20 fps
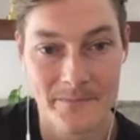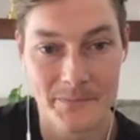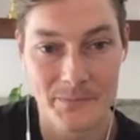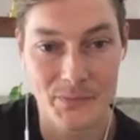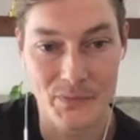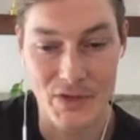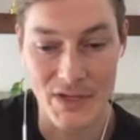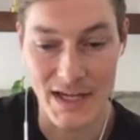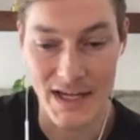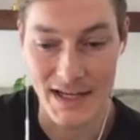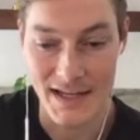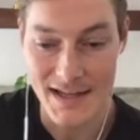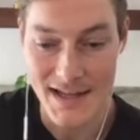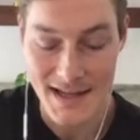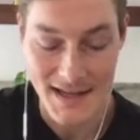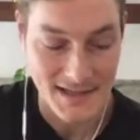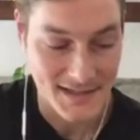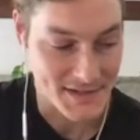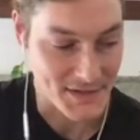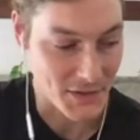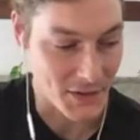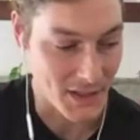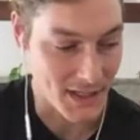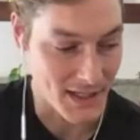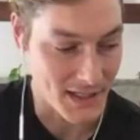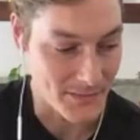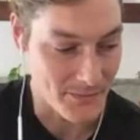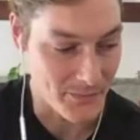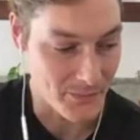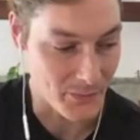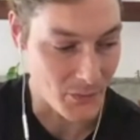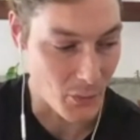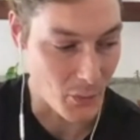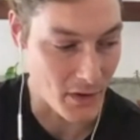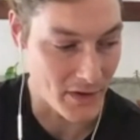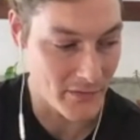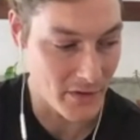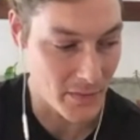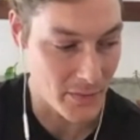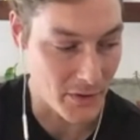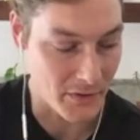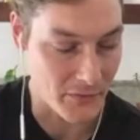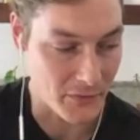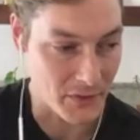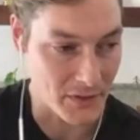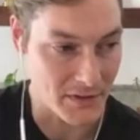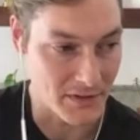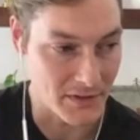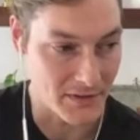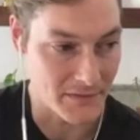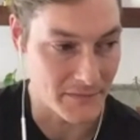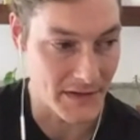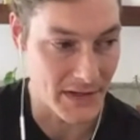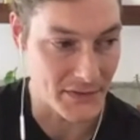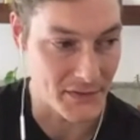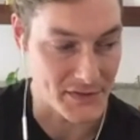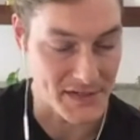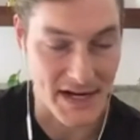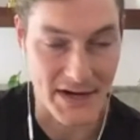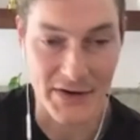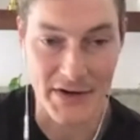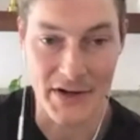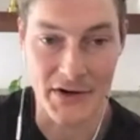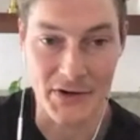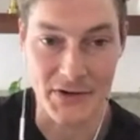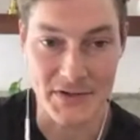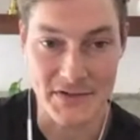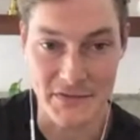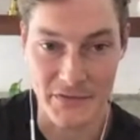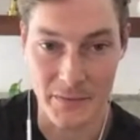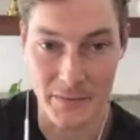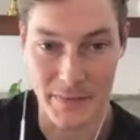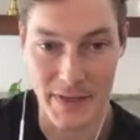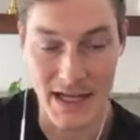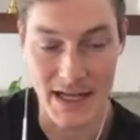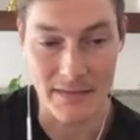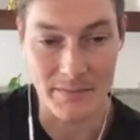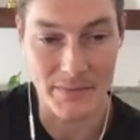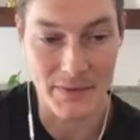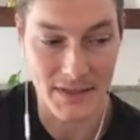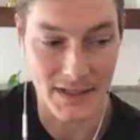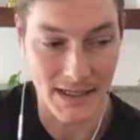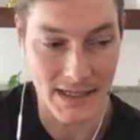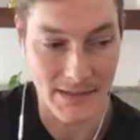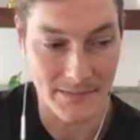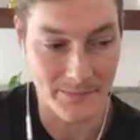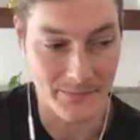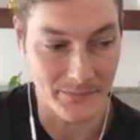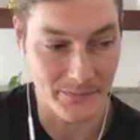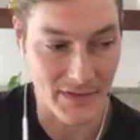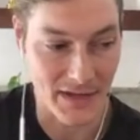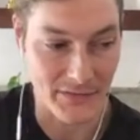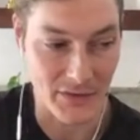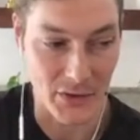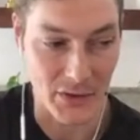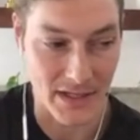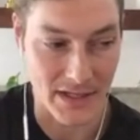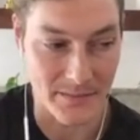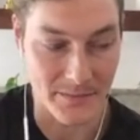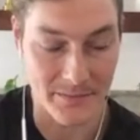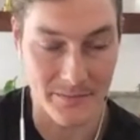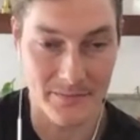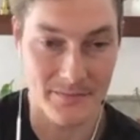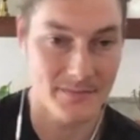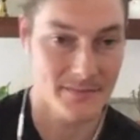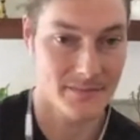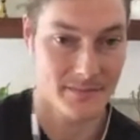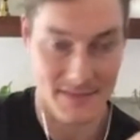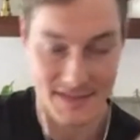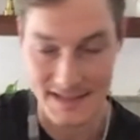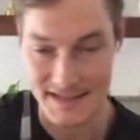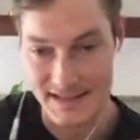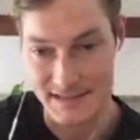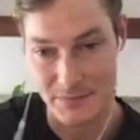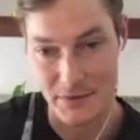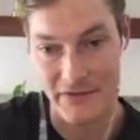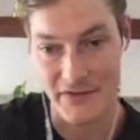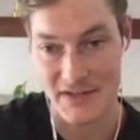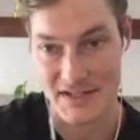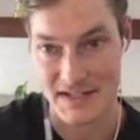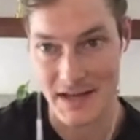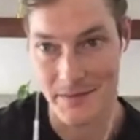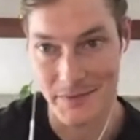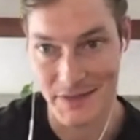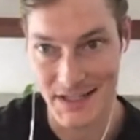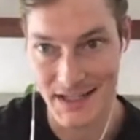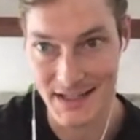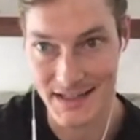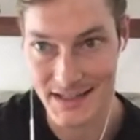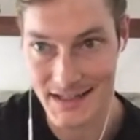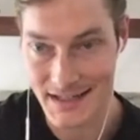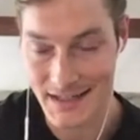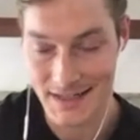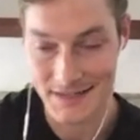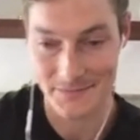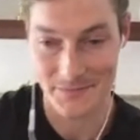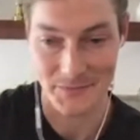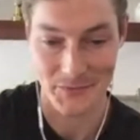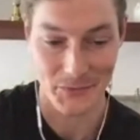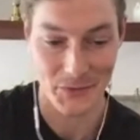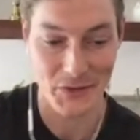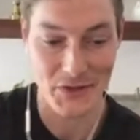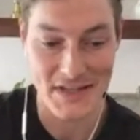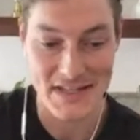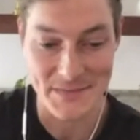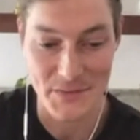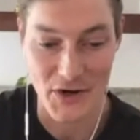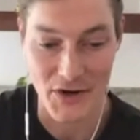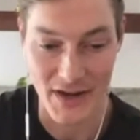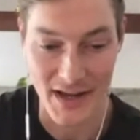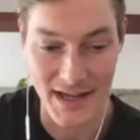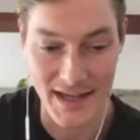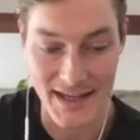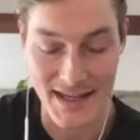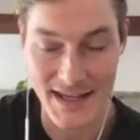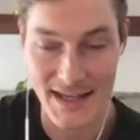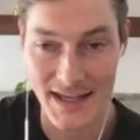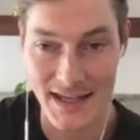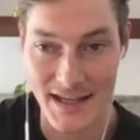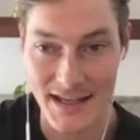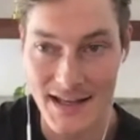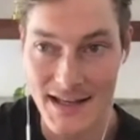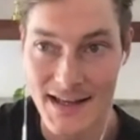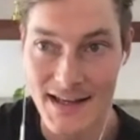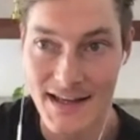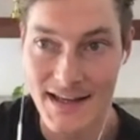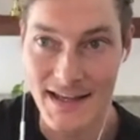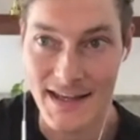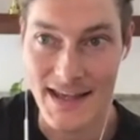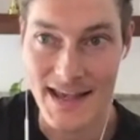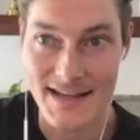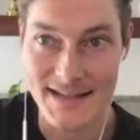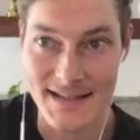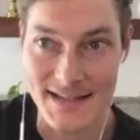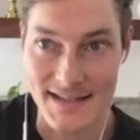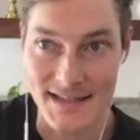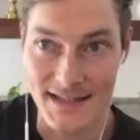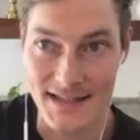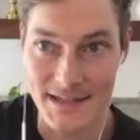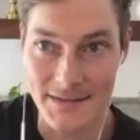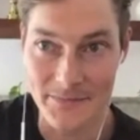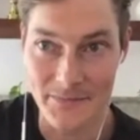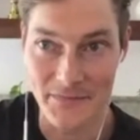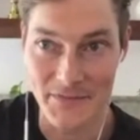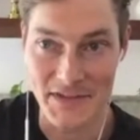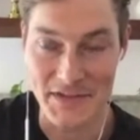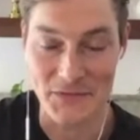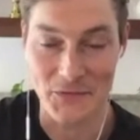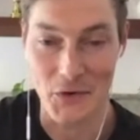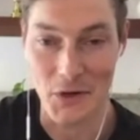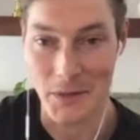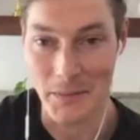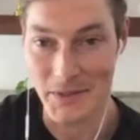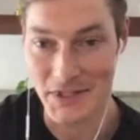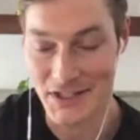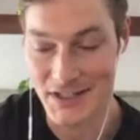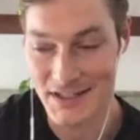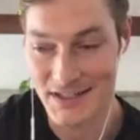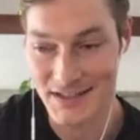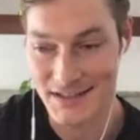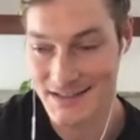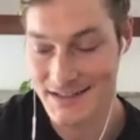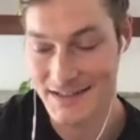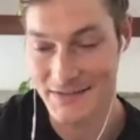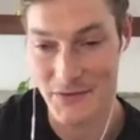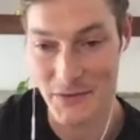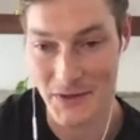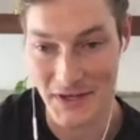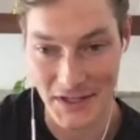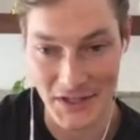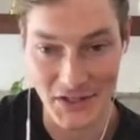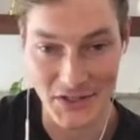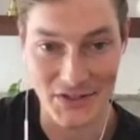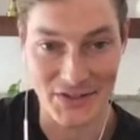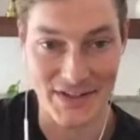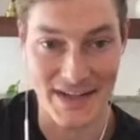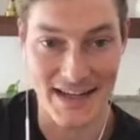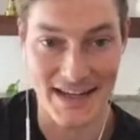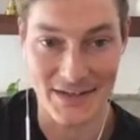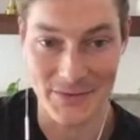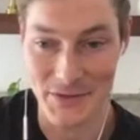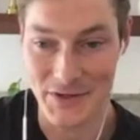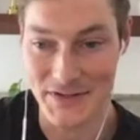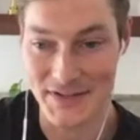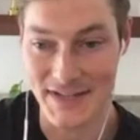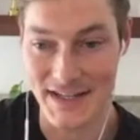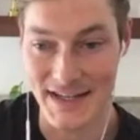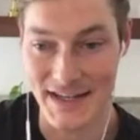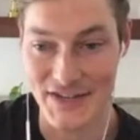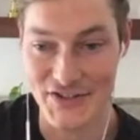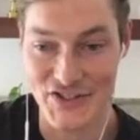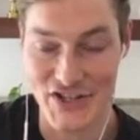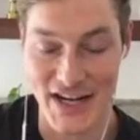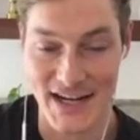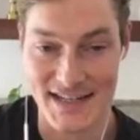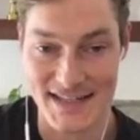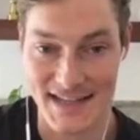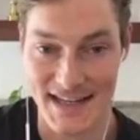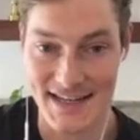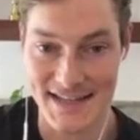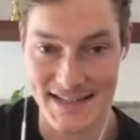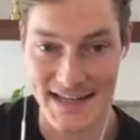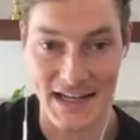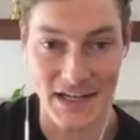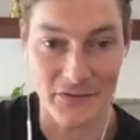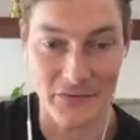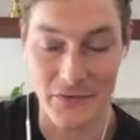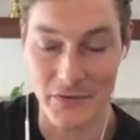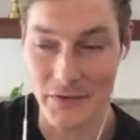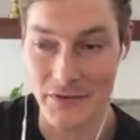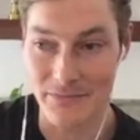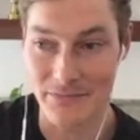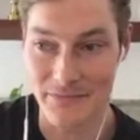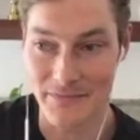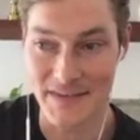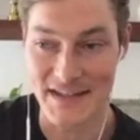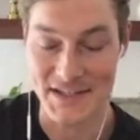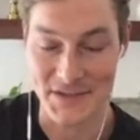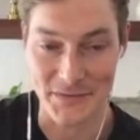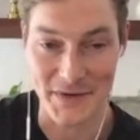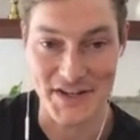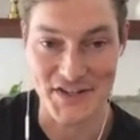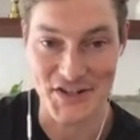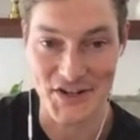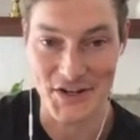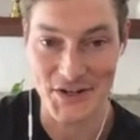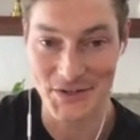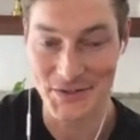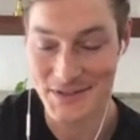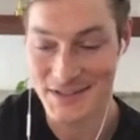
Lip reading: Yeah. So one of our portfolio founders, Harry Hurst from Pipe, I've known him since his previous company. Really smart guy. He has this formula, if you want to call it that, where it's like check size to helpfulness ratio.